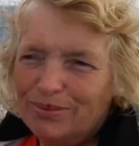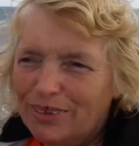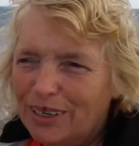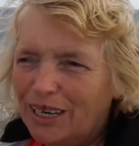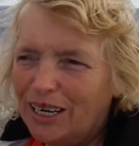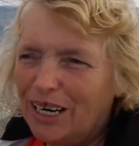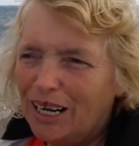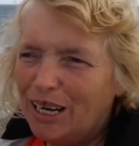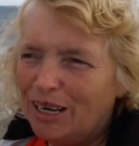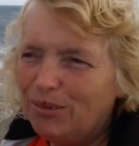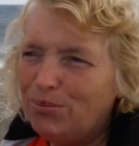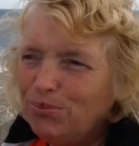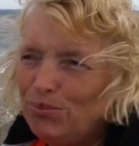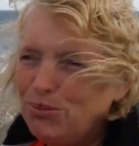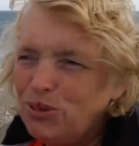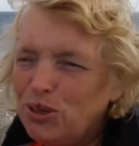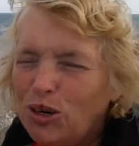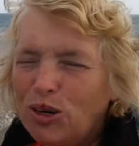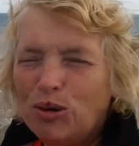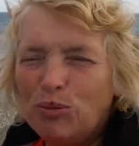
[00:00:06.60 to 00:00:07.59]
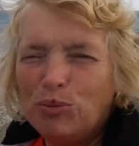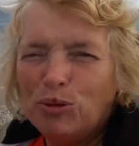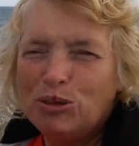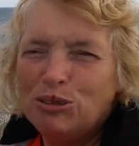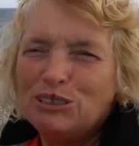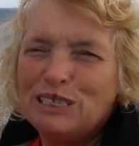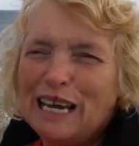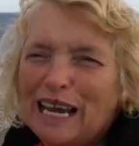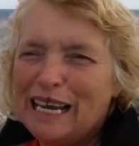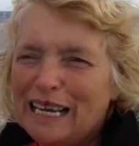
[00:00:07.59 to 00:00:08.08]
you know,
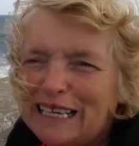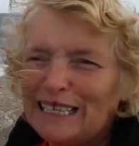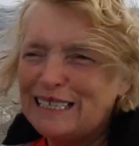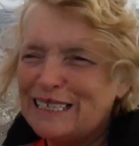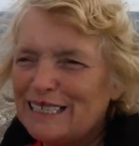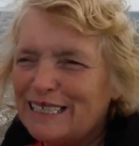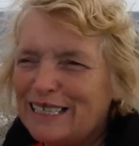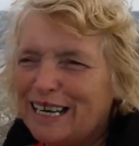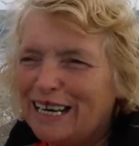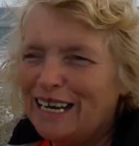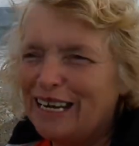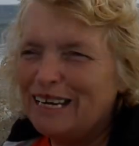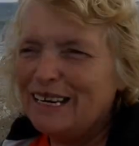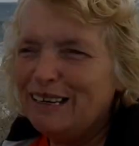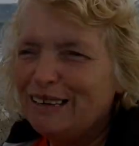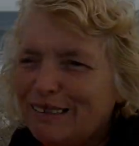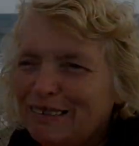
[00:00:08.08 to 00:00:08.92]
normal day at sea.